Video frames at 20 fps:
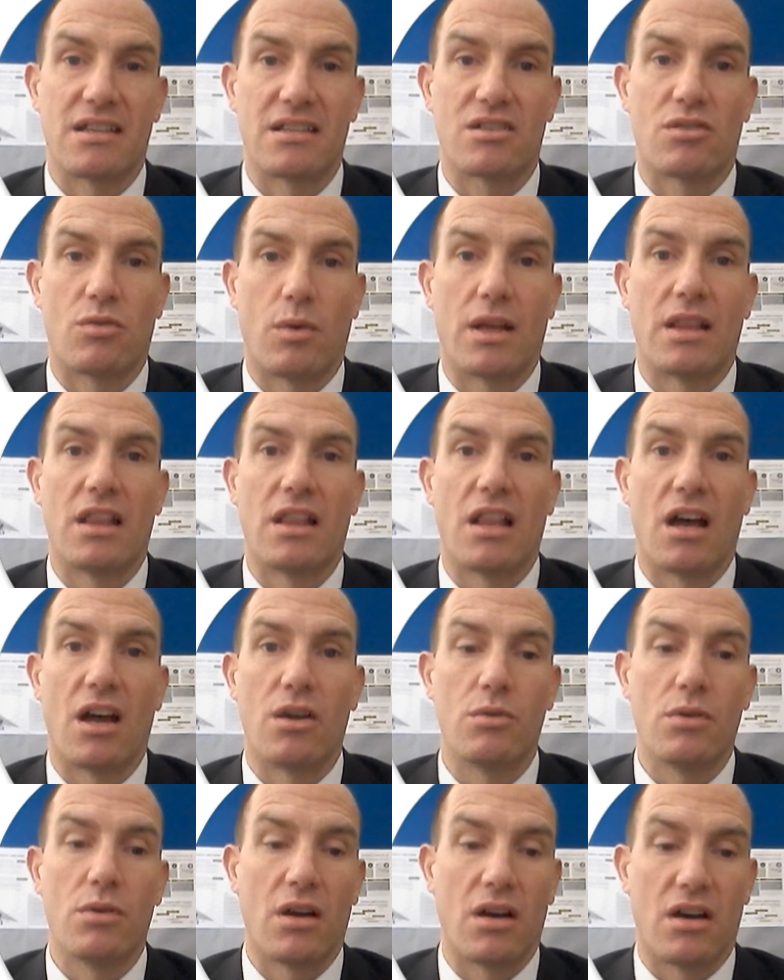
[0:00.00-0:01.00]
is quite
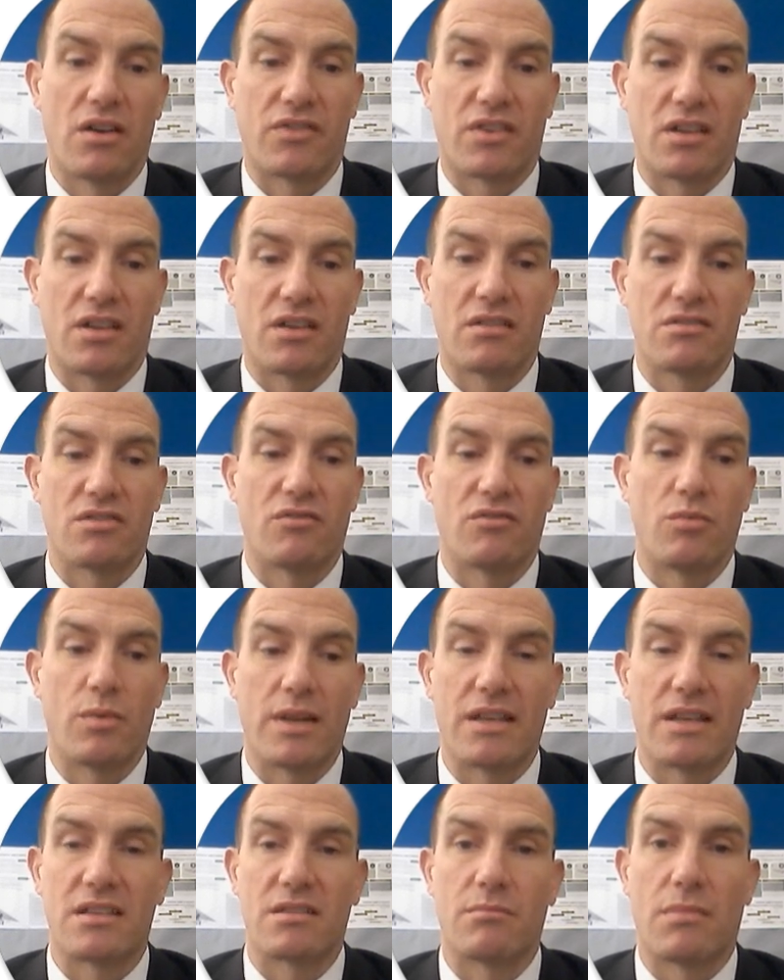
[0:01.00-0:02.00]
low after sort of
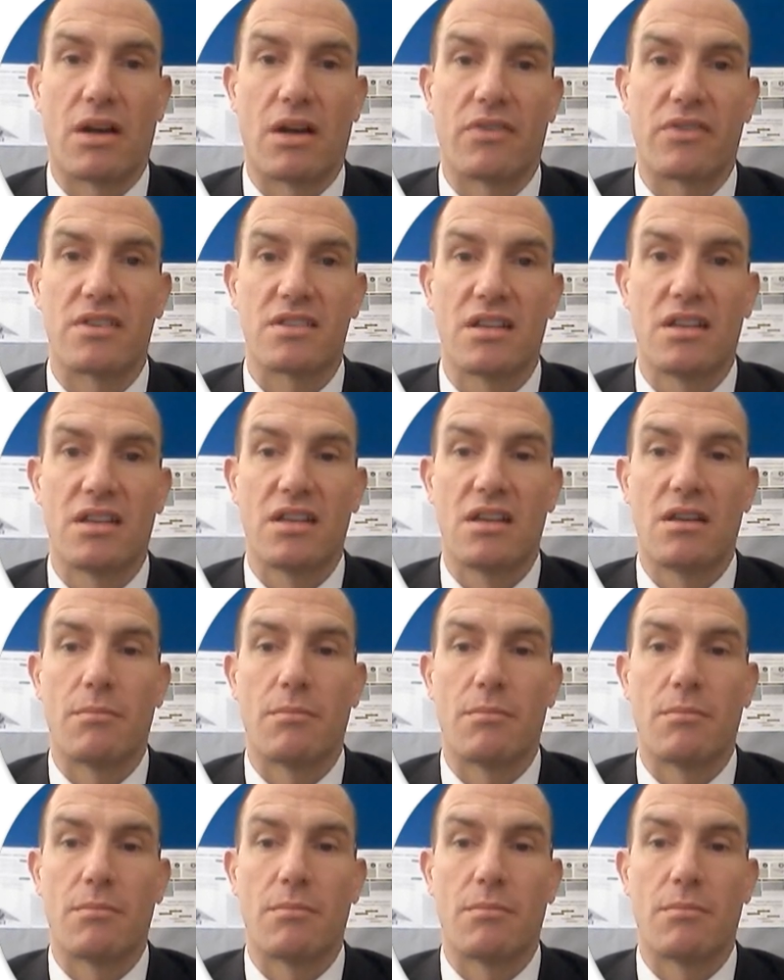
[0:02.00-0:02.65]
weeks and months.